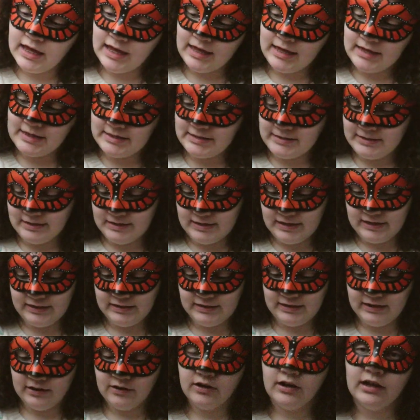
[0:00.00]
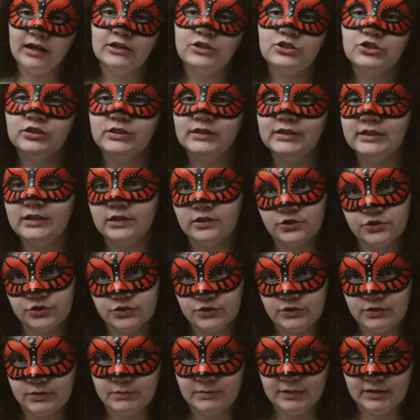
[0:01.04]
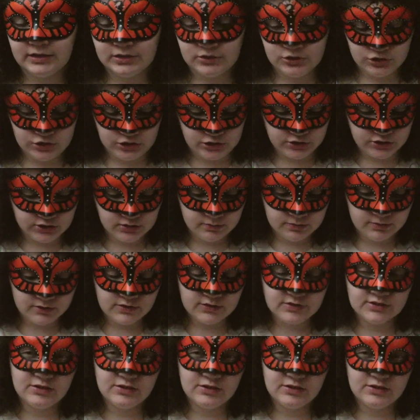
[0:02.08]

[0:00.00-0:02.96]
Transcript: is that they're actually extremely adjustable.